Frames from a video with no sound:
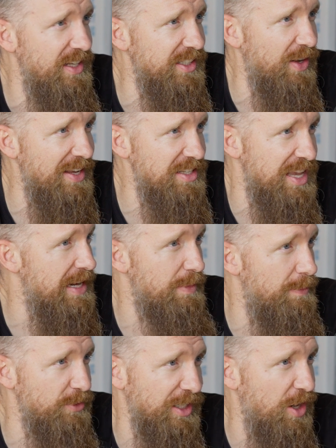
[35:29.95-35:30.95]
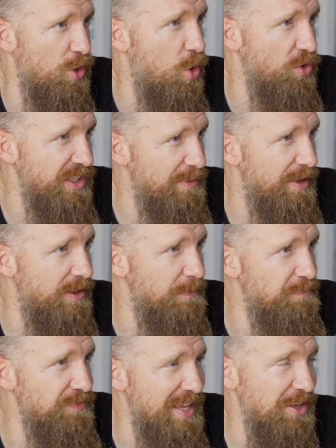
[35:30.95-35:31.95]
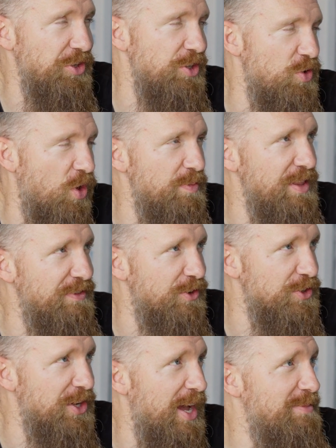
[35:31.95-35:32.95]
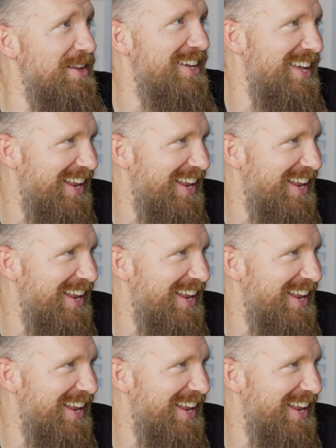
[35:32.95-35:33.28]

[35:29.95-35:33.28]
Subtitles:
So I just hit him up with a cold email. He actually ignored me the first time.